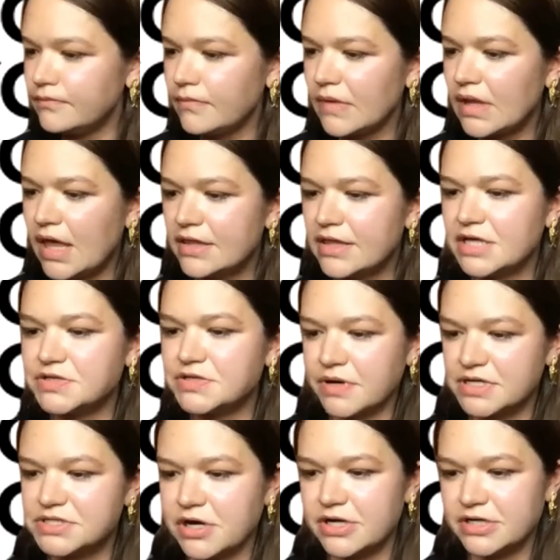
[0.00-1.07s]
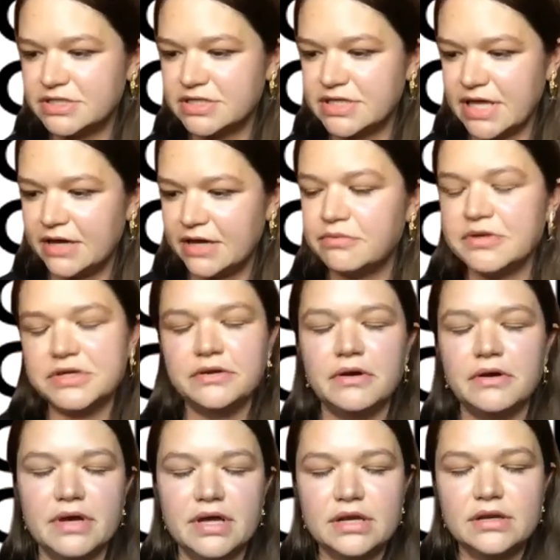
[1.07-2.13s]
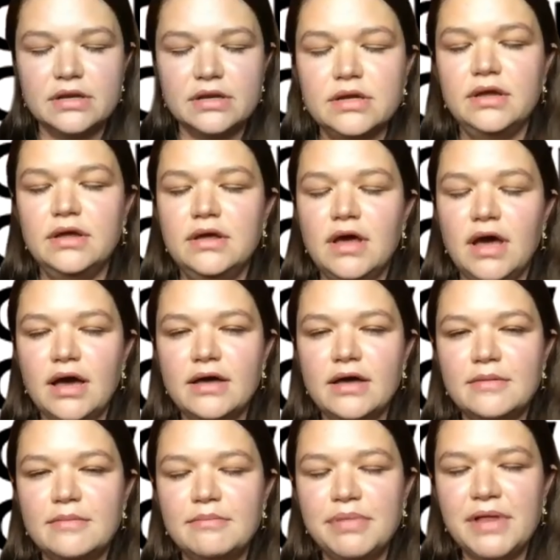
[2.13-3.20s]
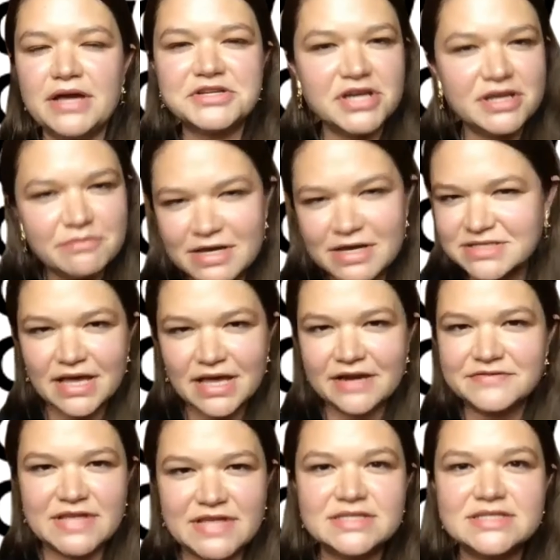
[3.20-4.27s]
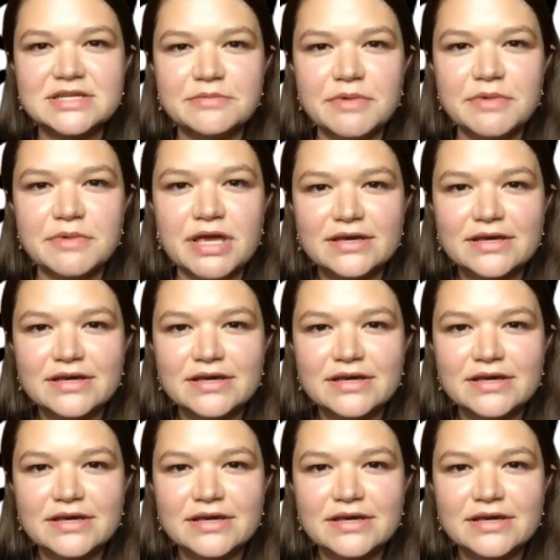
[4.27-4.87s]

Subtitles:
And that's where I started to think, well, you know what, blockchain makes a lot of sense to me.